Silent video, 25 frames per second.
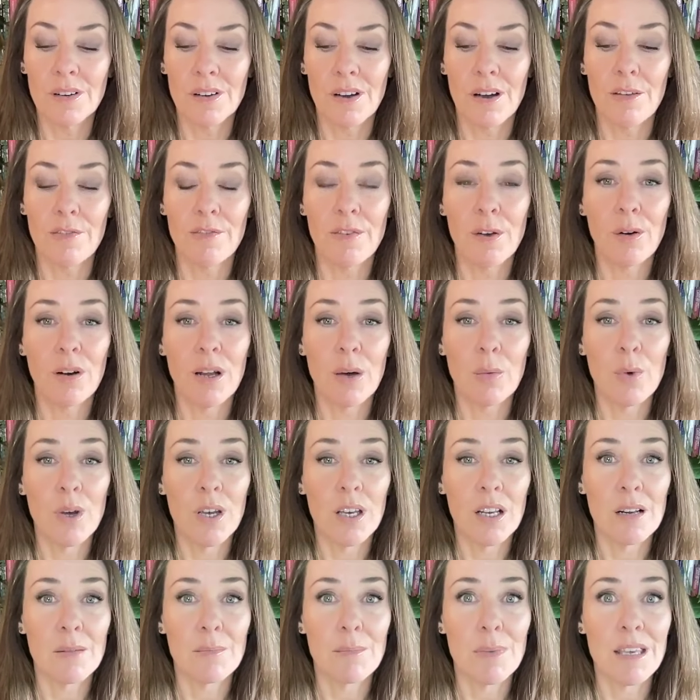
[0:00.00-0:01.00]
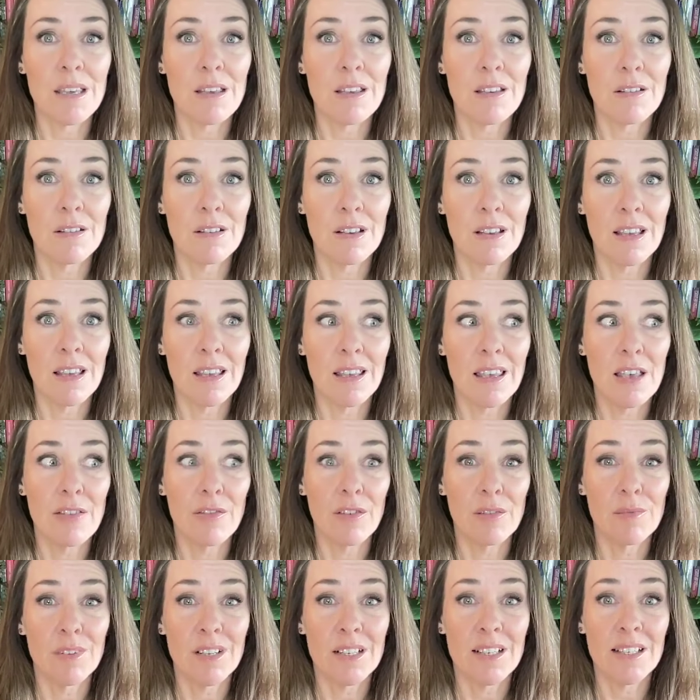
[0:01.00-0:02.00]
I feel like we're going to be
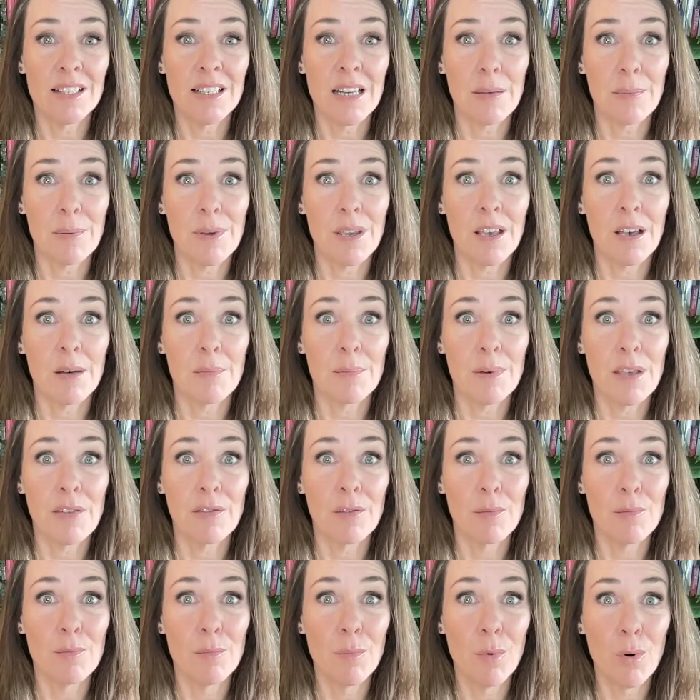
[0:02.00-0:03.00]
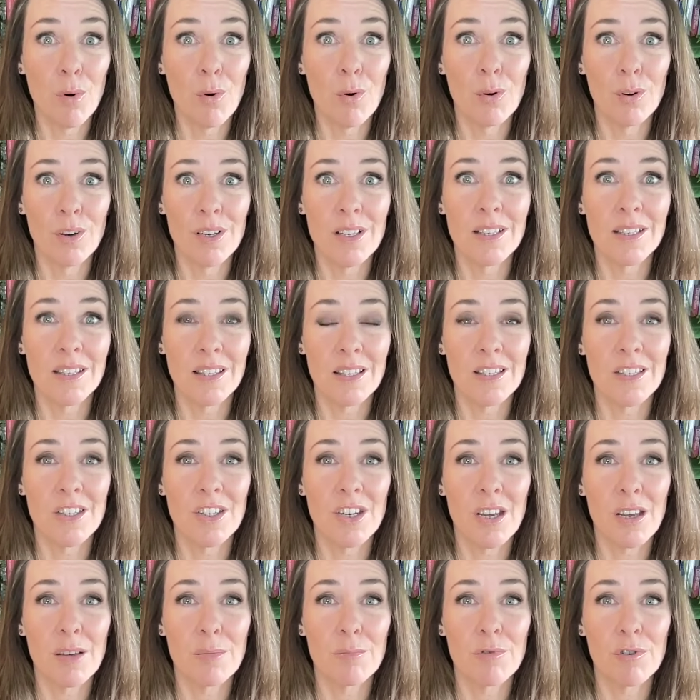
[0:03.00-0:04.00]
even stepping up even more as this
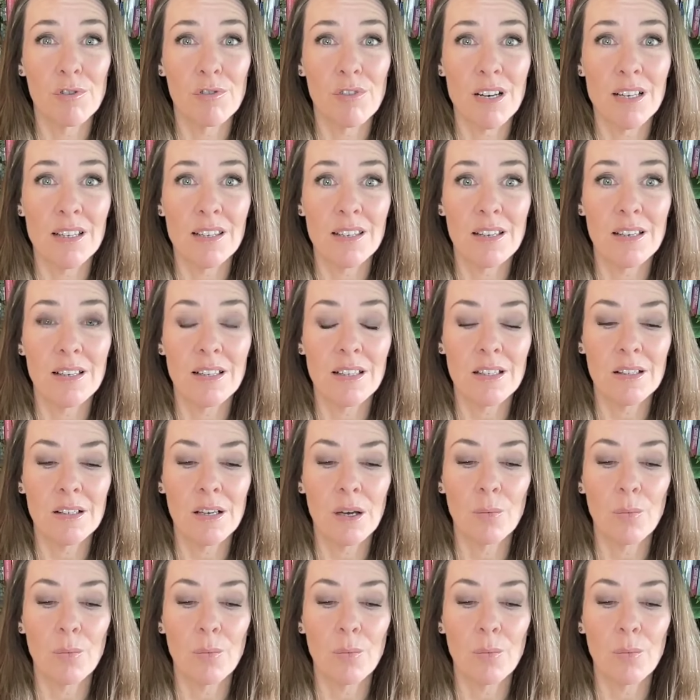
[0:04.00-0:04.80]
year progresses,